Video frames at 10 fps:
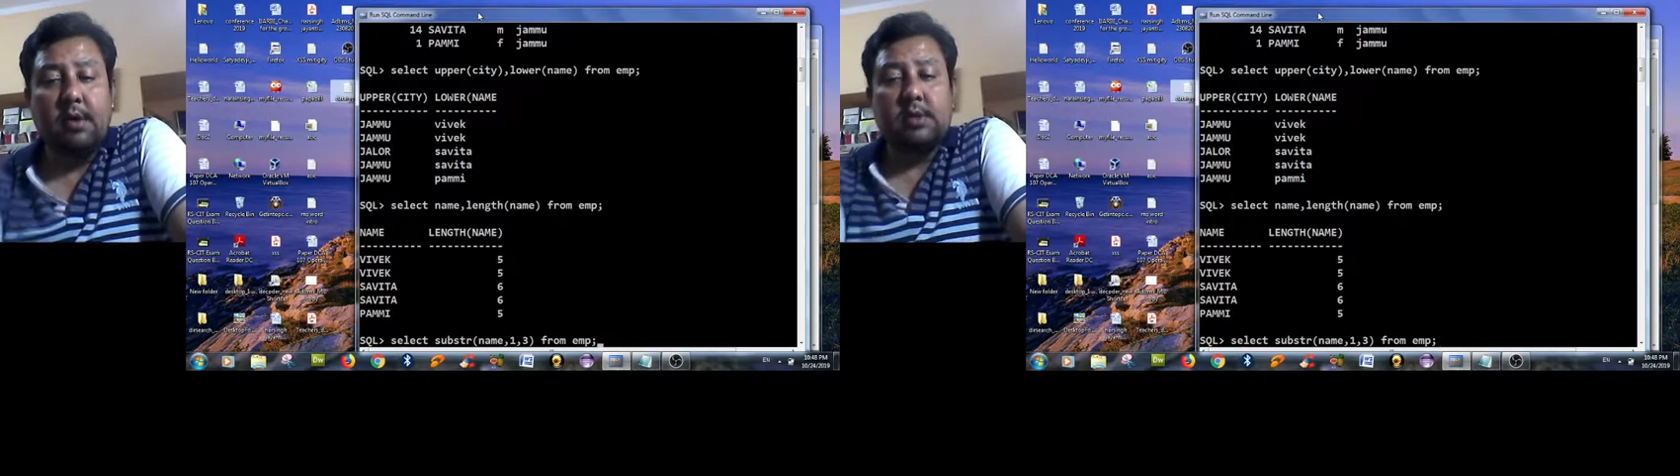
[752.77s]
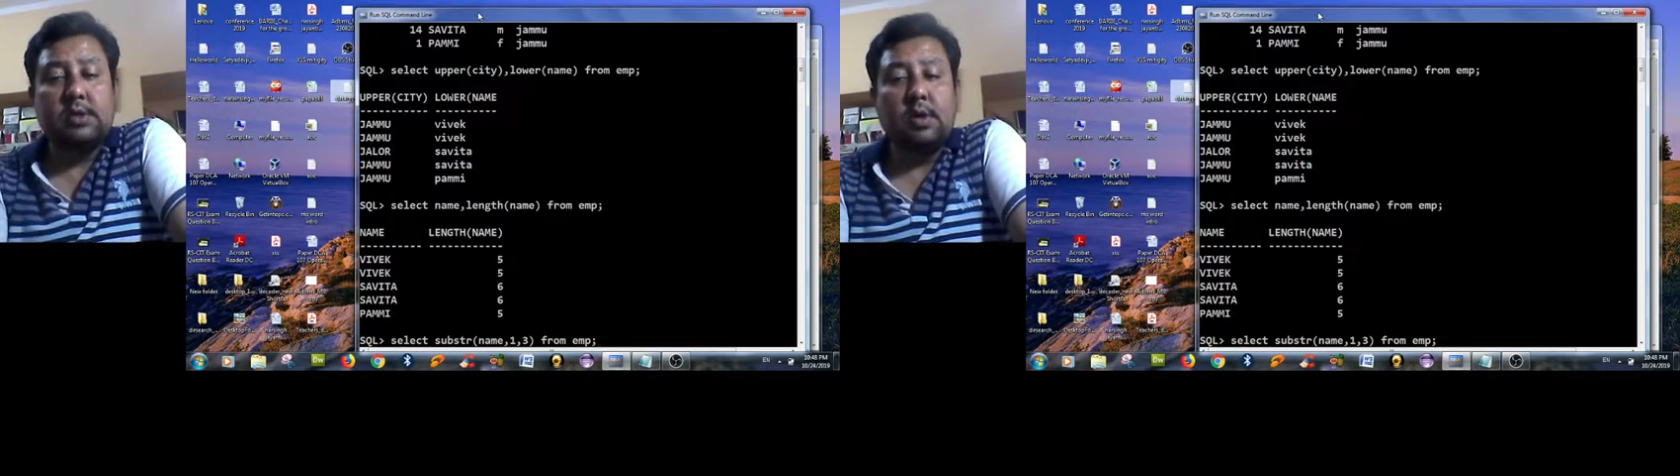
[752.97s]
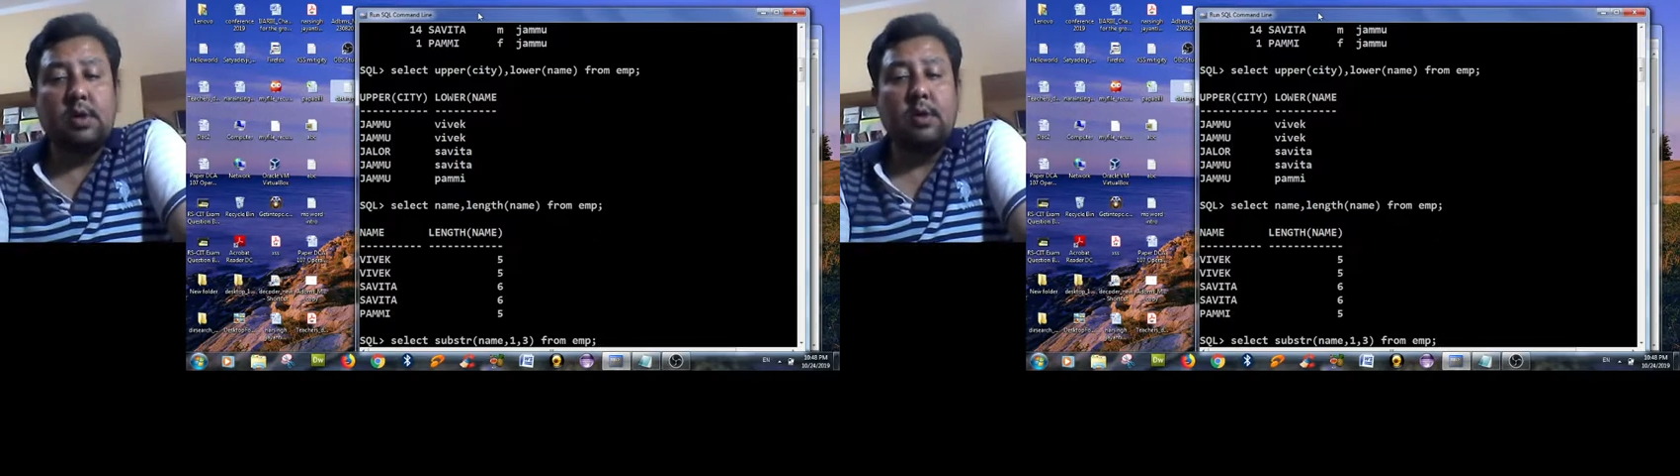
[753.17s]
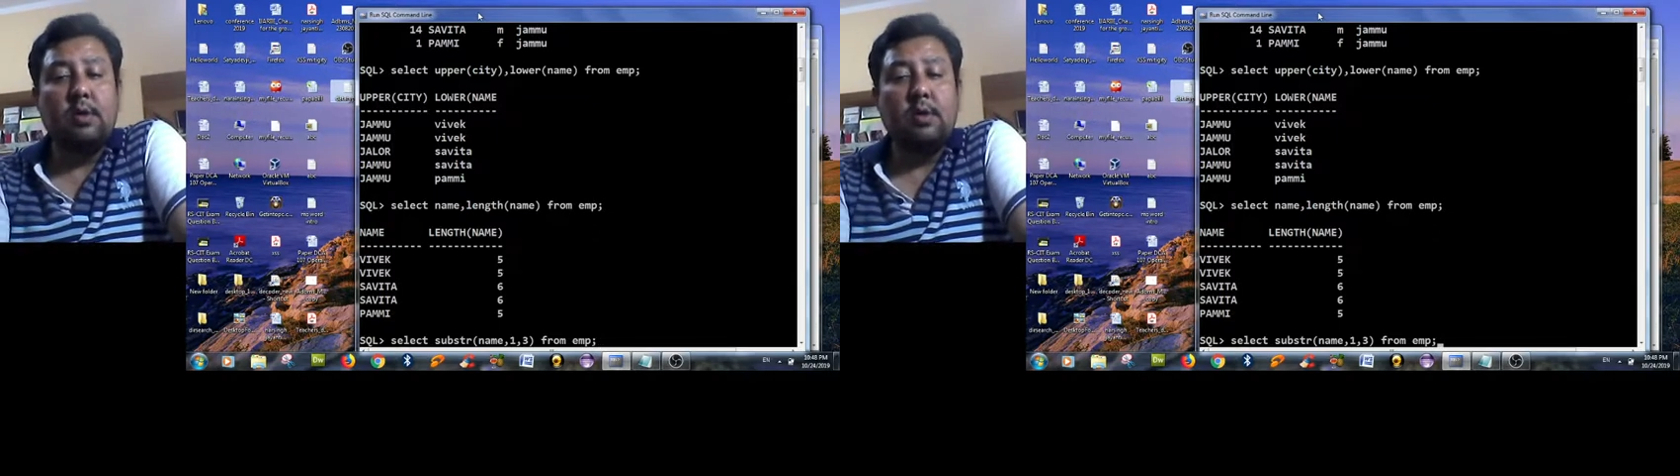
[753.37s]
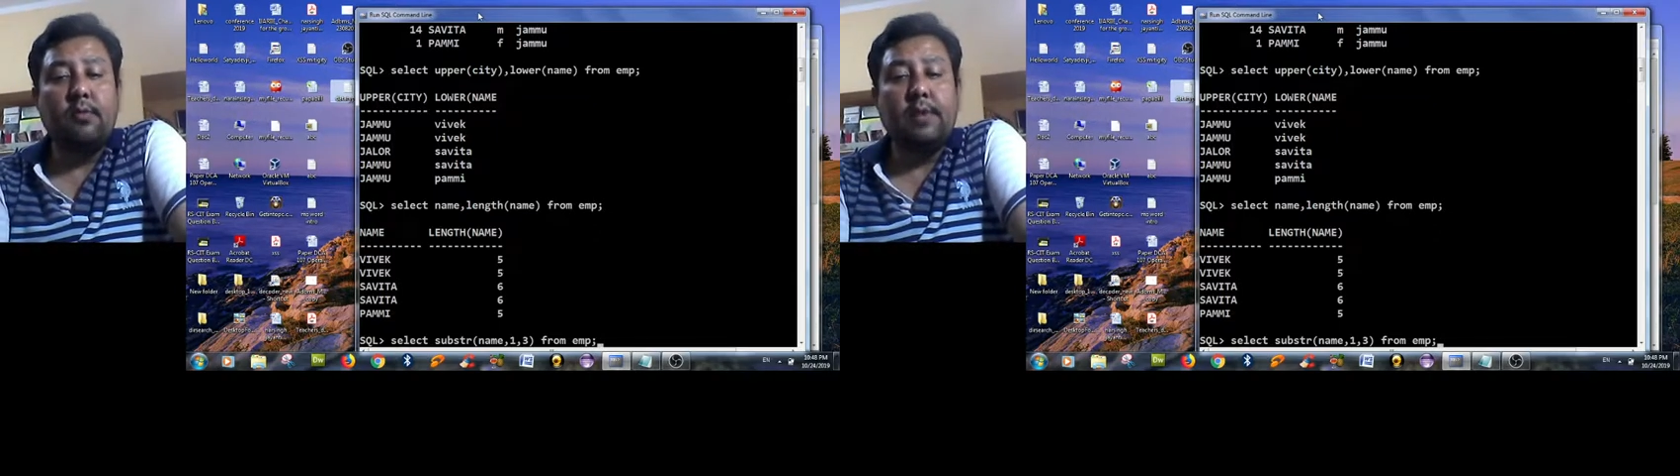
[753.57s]
So
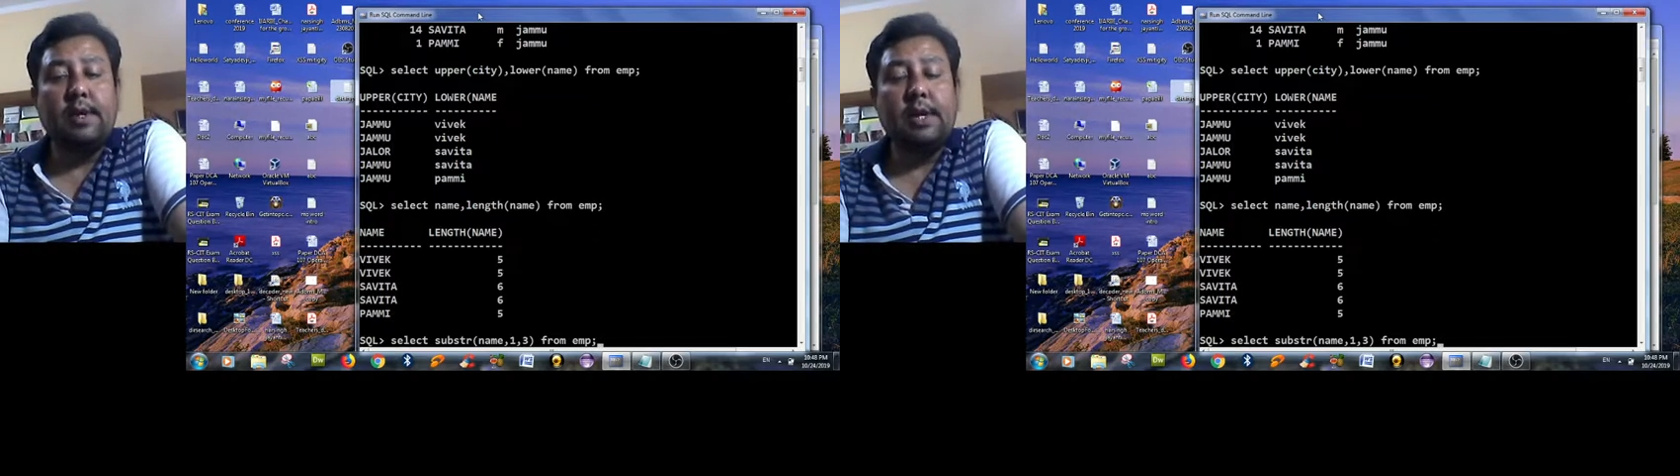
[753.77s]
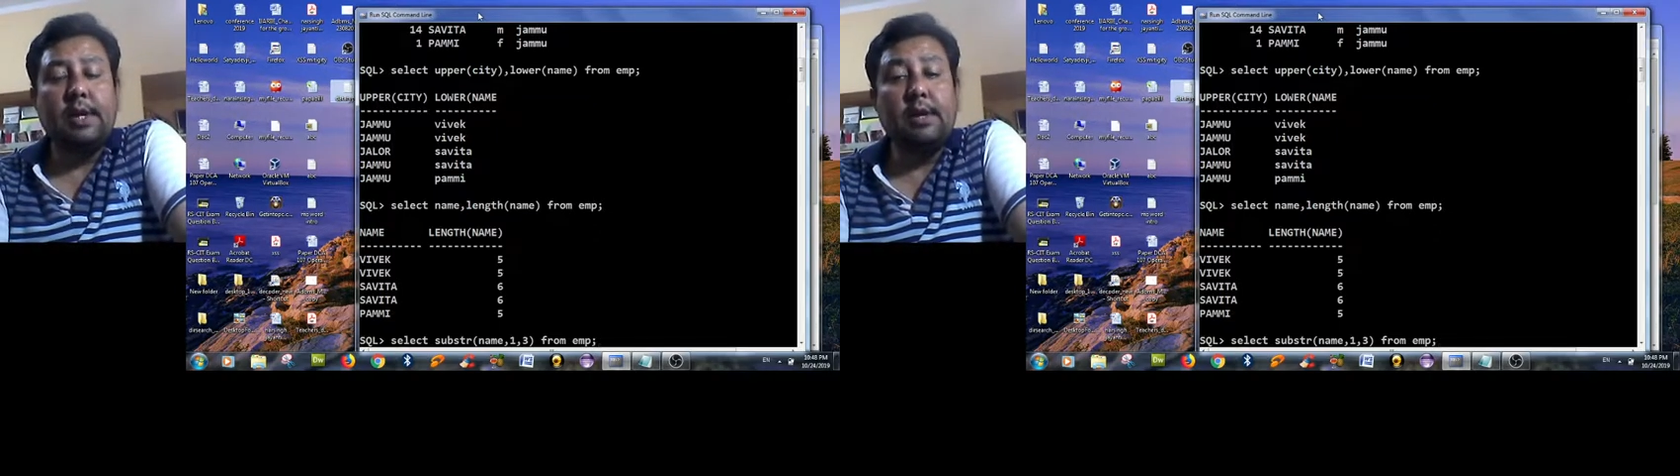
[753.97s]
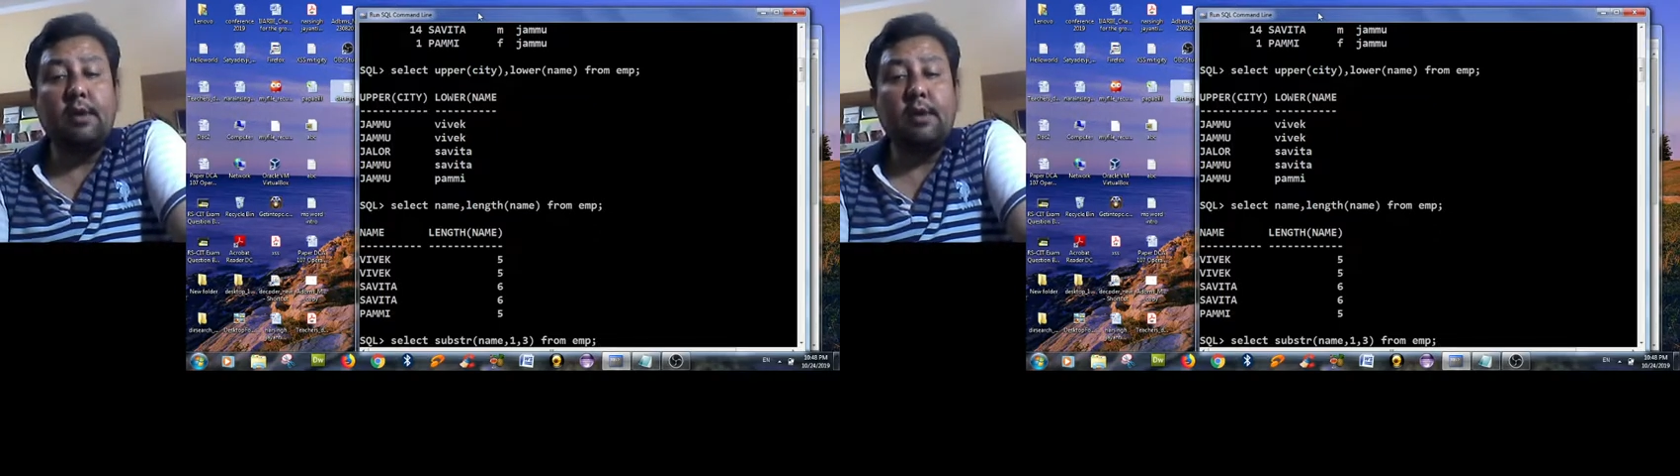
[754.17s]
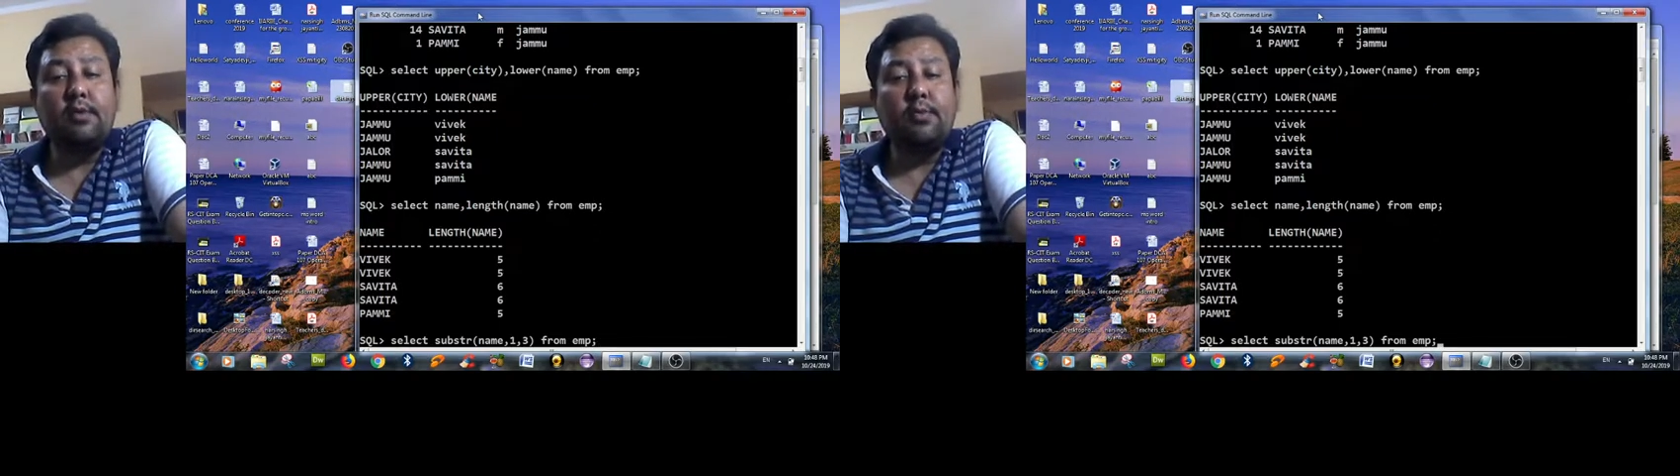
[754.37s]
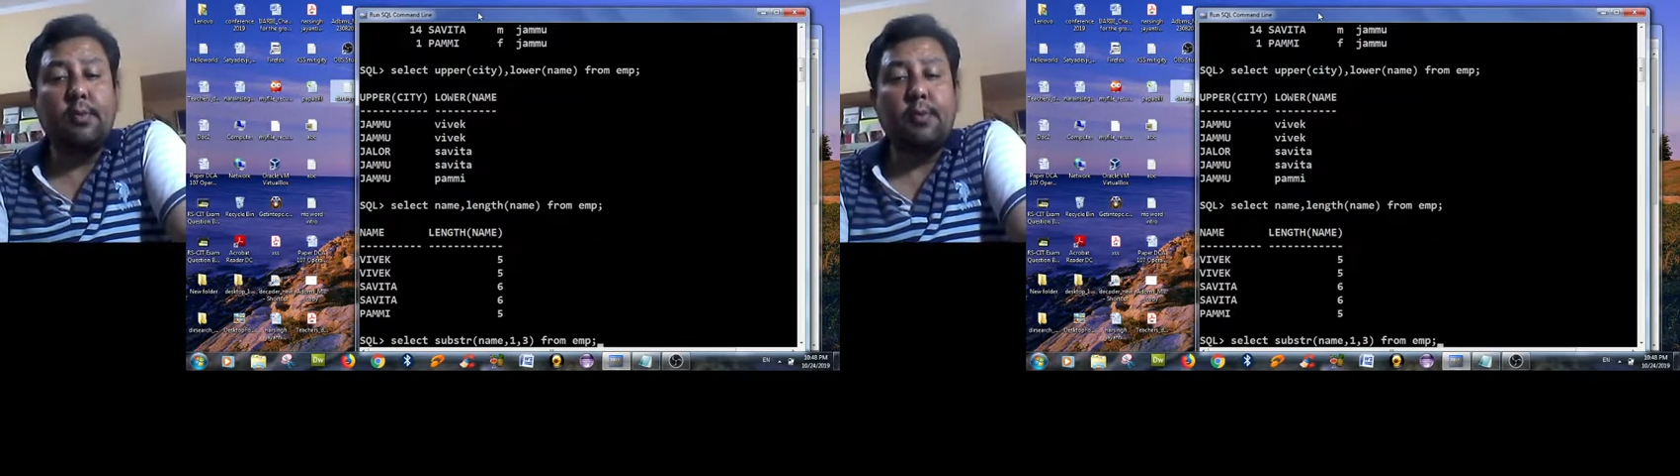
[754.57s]
we need not to
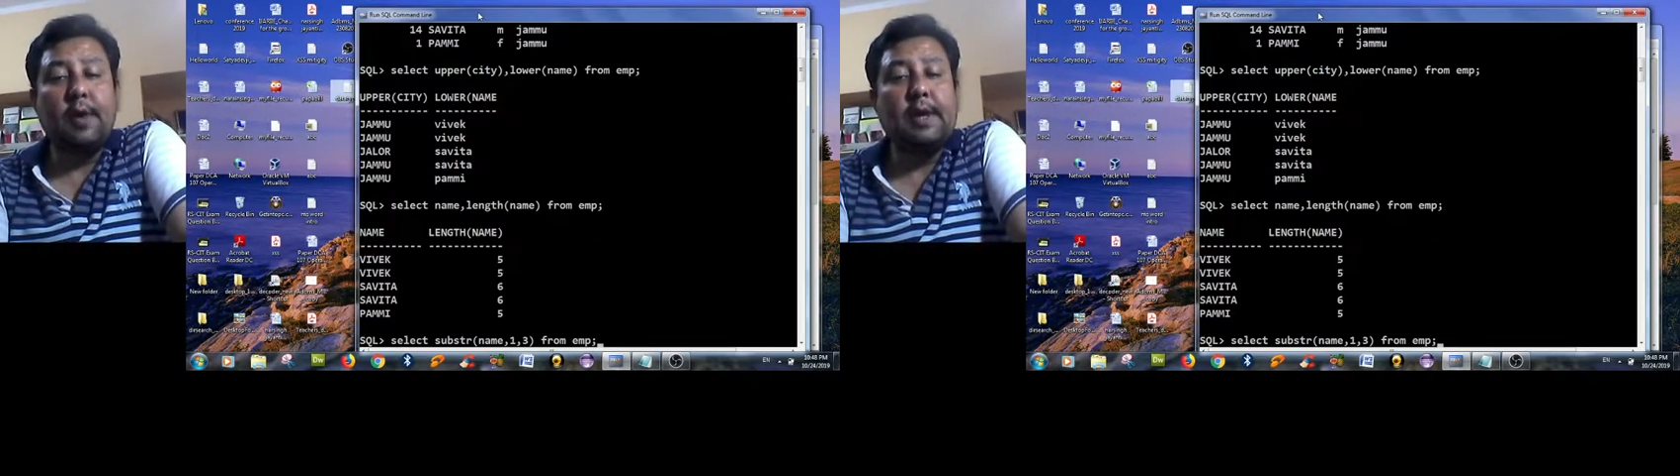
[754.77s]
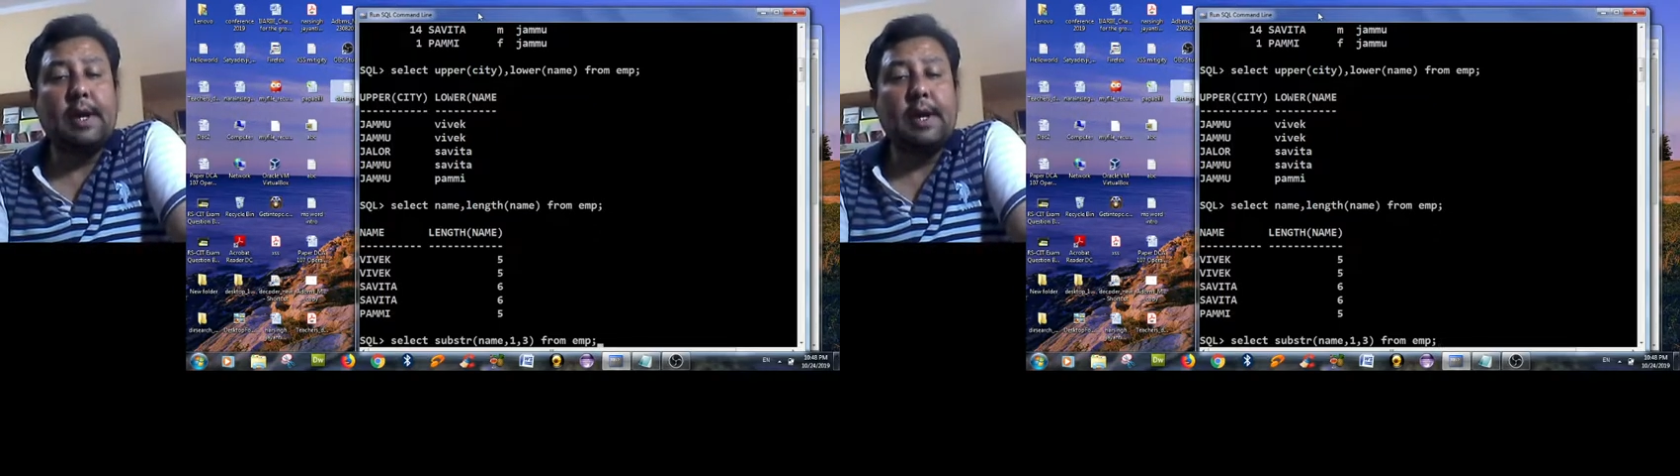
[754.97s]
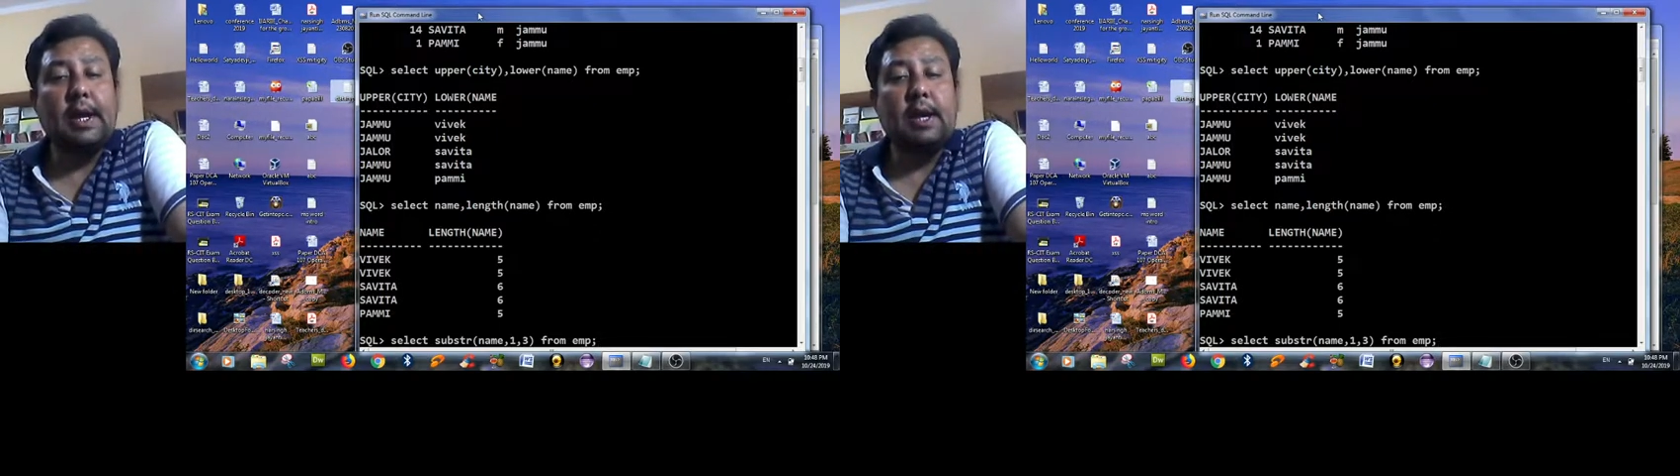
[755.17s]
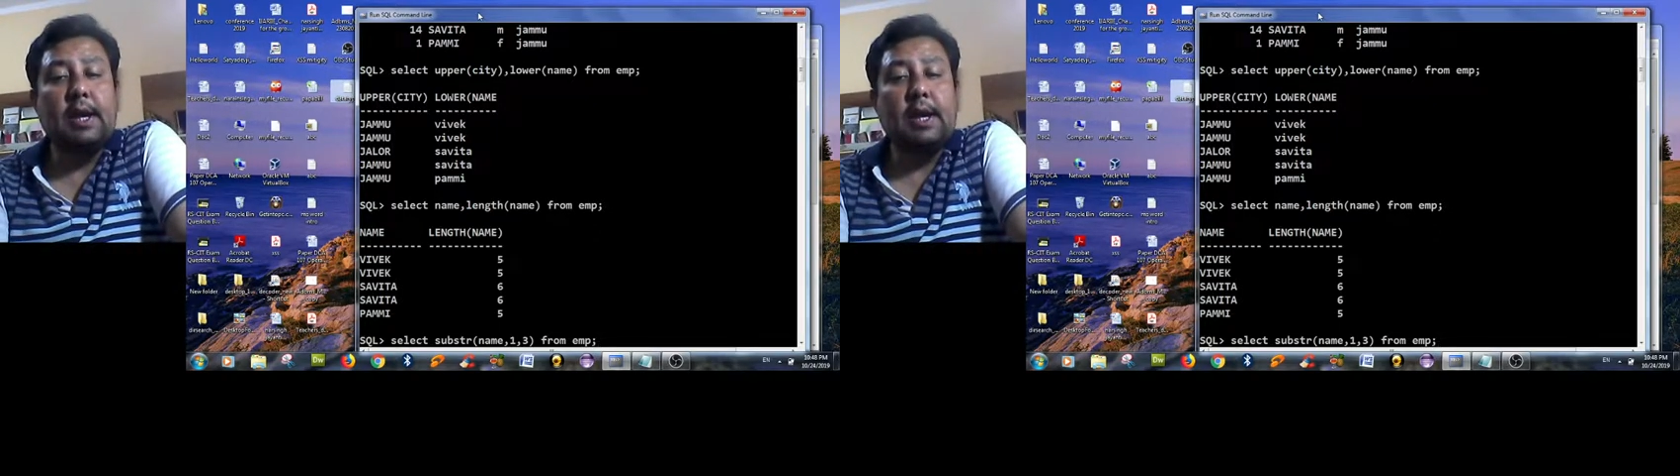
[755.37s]
provide any